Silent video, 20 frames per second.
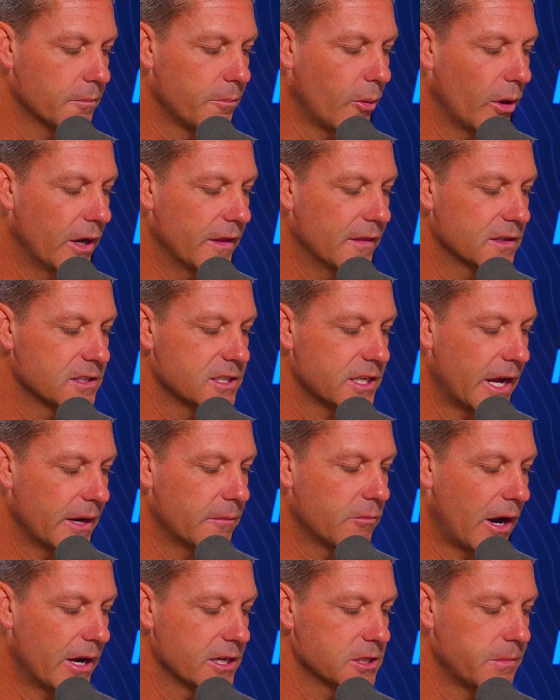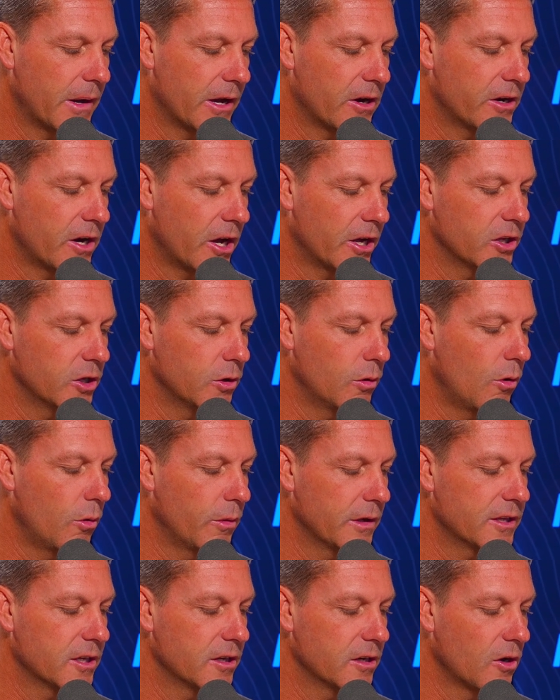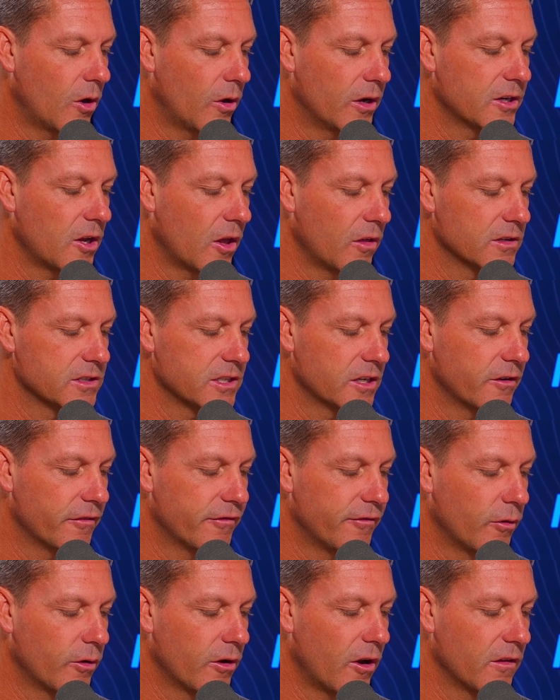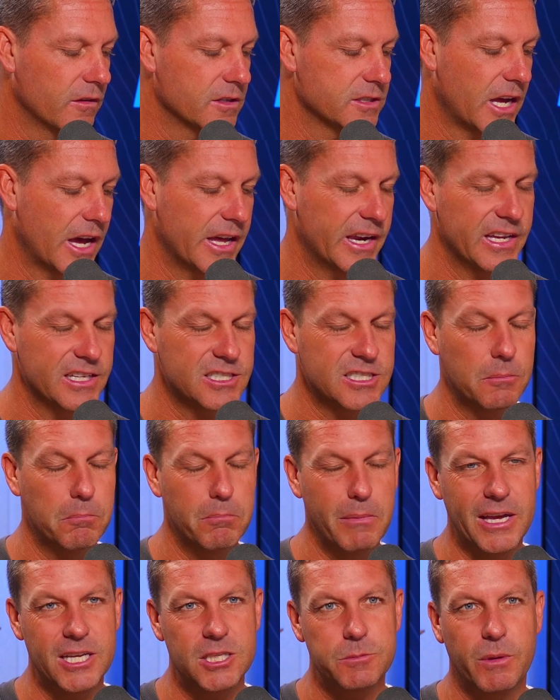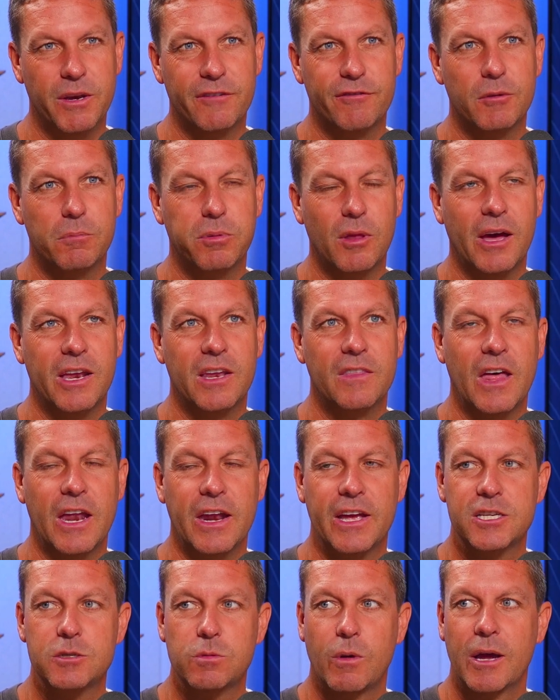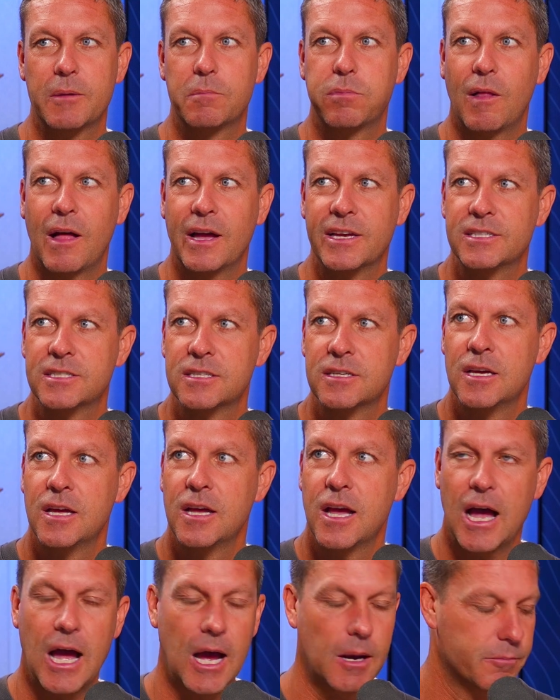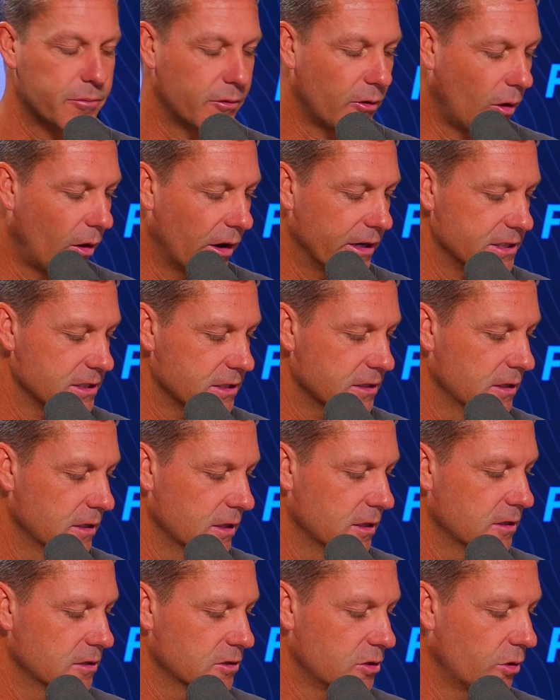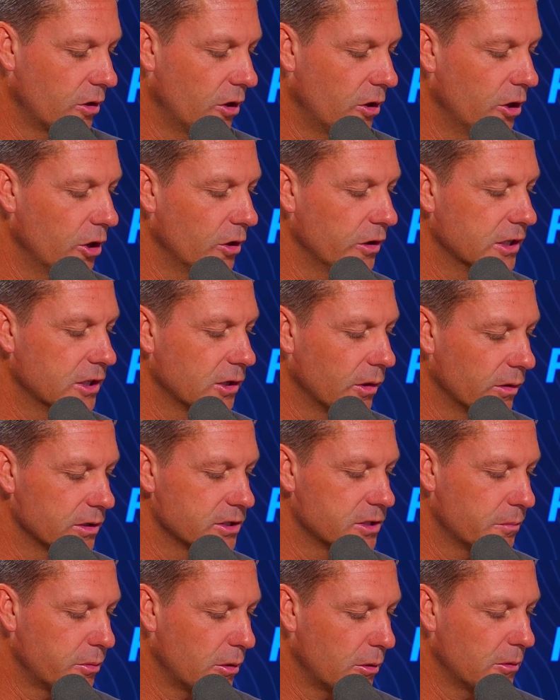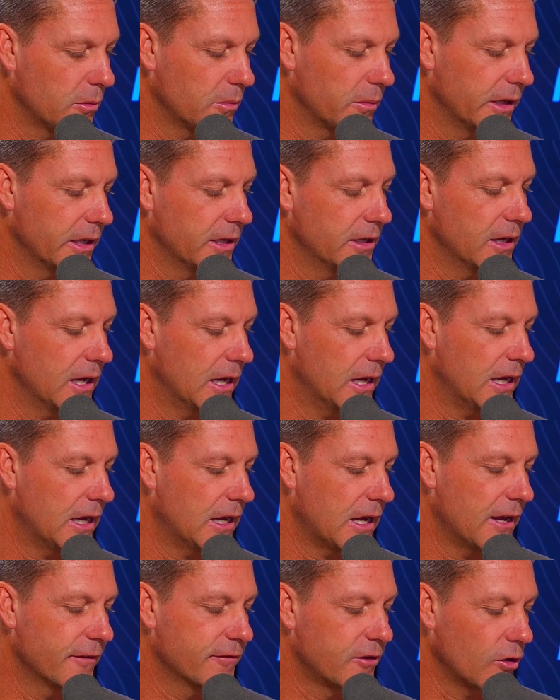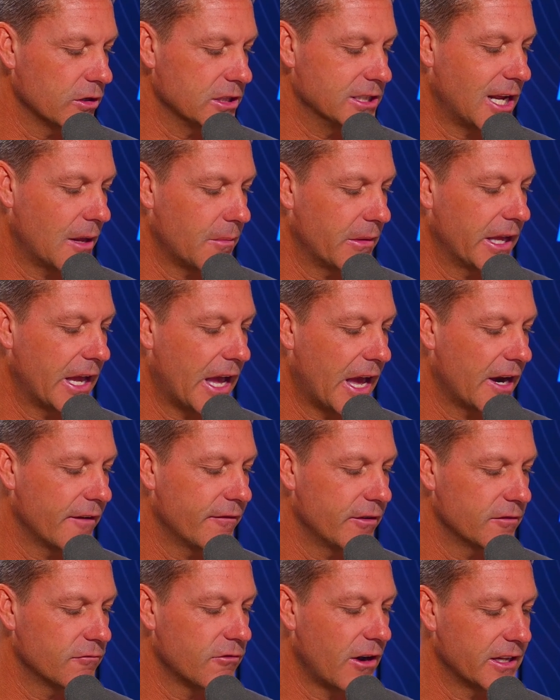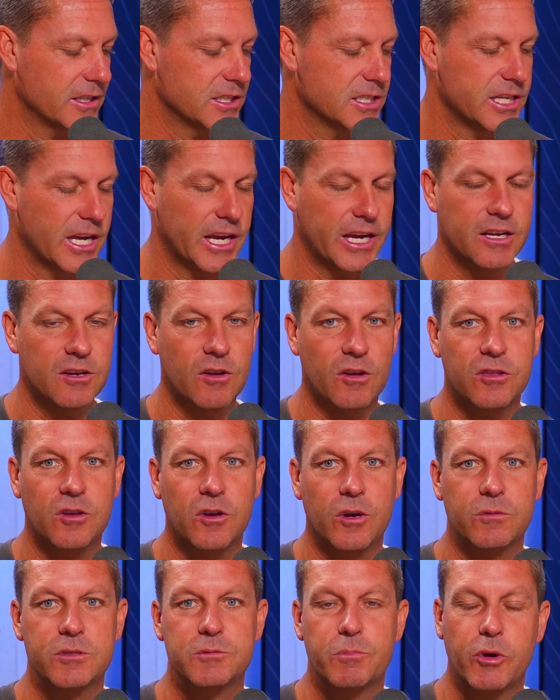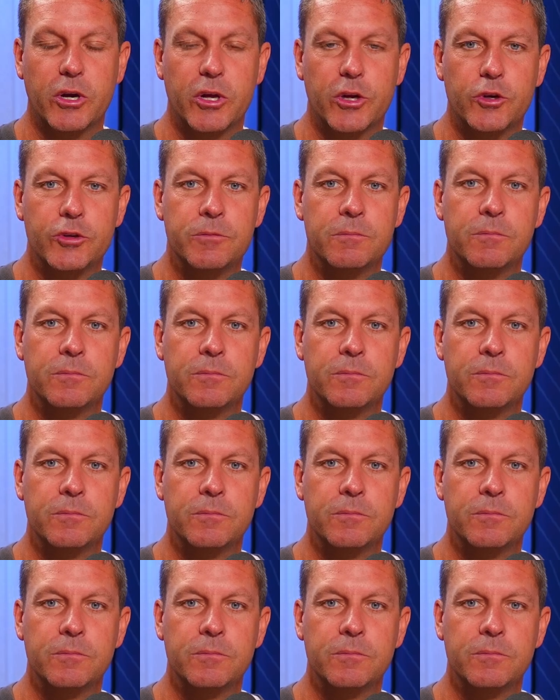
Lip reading: Boy in the same race, mate. I know you were with it, $9 into $4.80. It's a miss, but if you played in that each way price, sort of early doors, you probably have got something out of it. Run second, I thought it was pretty good.